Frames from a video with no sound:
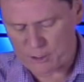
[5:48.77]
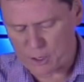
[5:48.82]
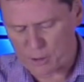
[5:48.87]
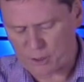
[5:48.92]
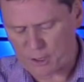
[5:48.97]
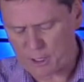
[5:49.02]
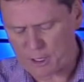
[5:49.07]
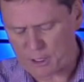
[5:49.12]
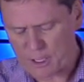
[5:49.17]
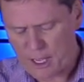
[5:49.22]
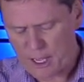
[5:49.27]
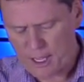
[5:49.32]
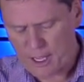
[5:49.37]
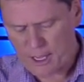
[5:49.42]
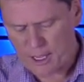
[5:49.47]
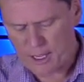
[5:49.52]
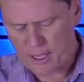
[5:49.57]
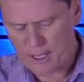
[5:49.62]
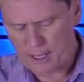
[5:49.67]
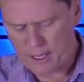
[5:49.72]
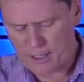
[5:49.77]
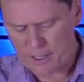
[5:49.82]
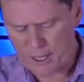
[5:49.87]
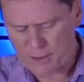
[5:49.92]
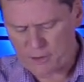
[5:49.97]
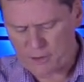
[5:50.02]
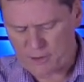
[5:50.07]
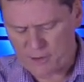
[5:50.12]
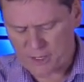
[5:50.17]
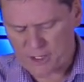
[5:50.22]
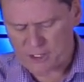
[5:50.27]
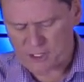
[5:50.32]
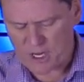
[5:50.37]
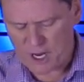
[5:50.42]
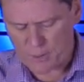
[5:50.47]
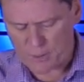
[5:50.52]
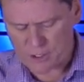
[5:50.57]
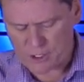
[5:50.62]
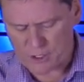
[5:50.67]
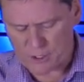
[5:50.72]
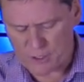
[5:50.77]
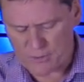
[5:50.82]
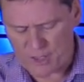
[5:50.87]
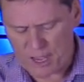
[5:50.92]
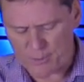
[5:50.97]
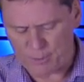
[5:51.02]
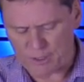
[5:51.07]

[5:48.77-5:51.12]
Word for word: Yoga uh, and other things can help us do that.